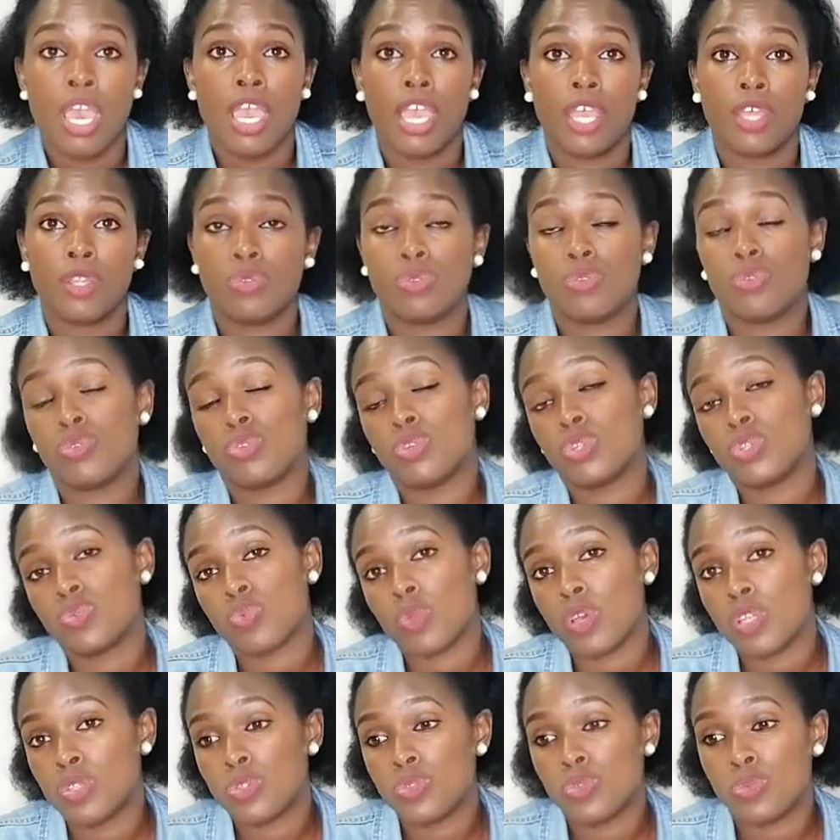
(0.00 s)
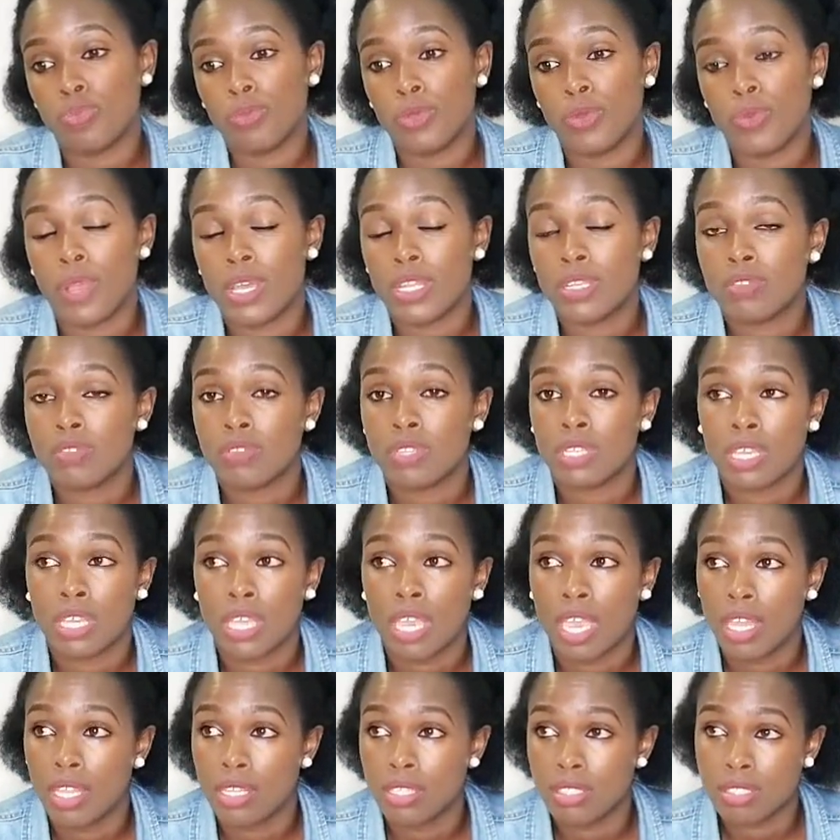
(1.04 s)
and you do not want to be
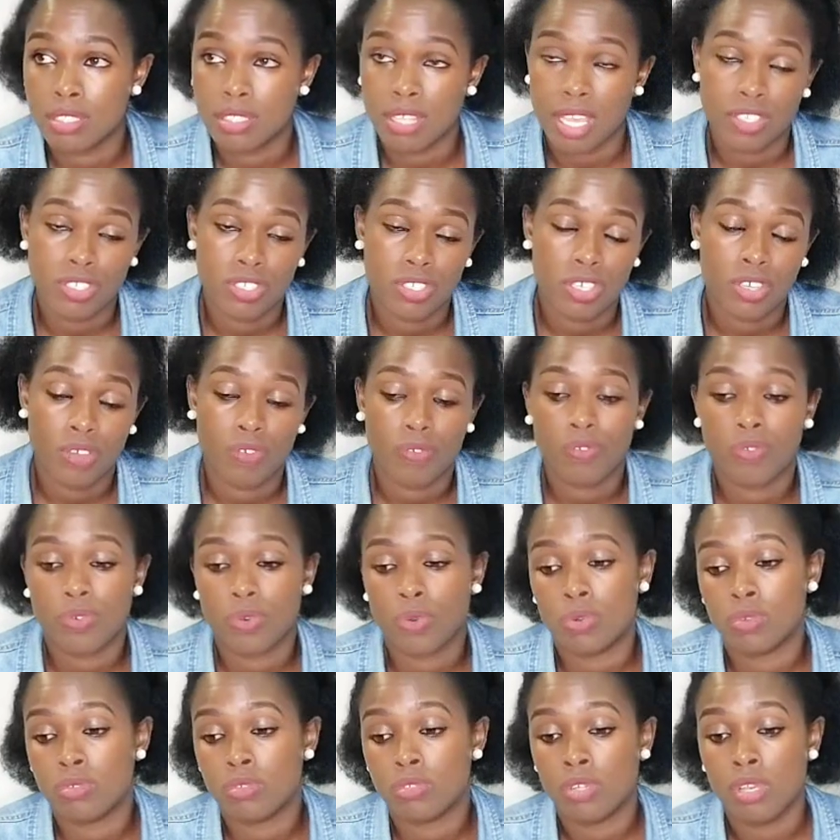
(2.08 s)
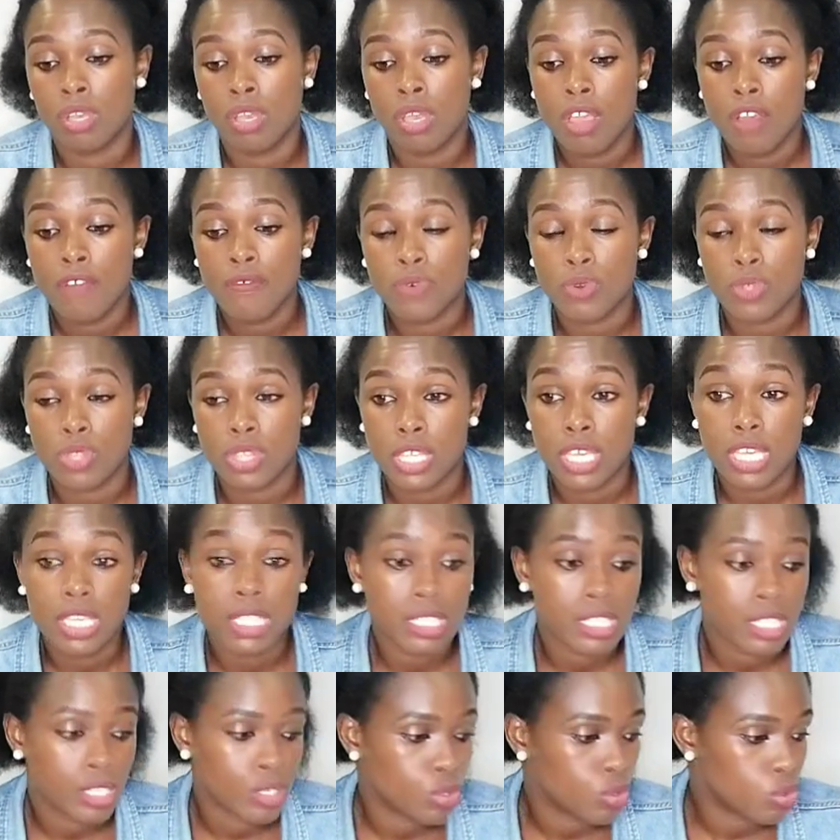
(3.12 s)
wandering and searching for things
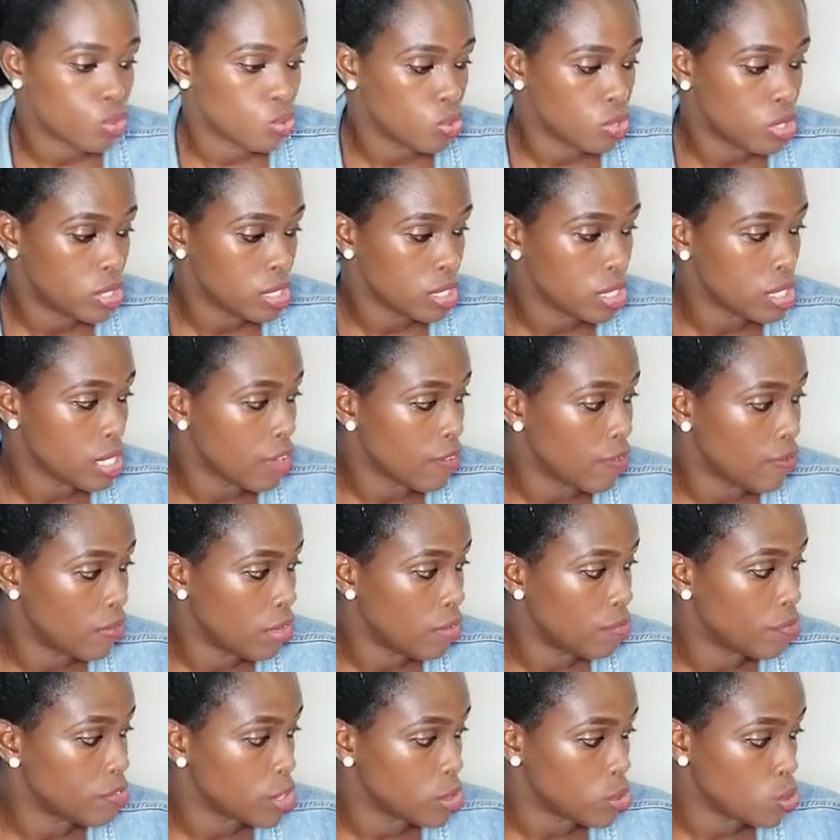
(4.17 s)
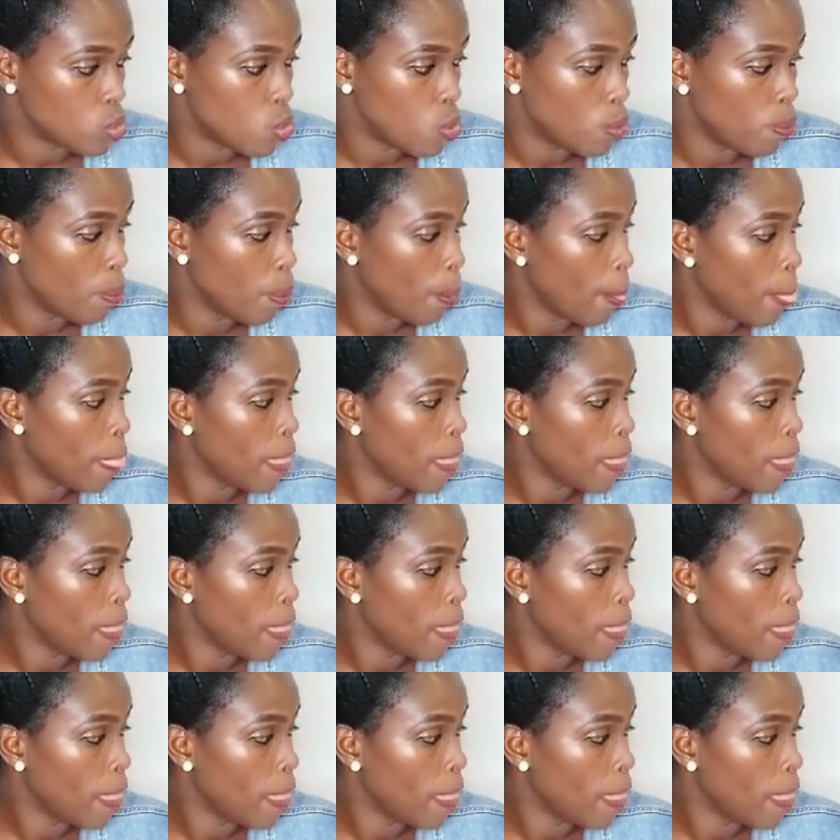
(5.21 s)
that you should just have left at home.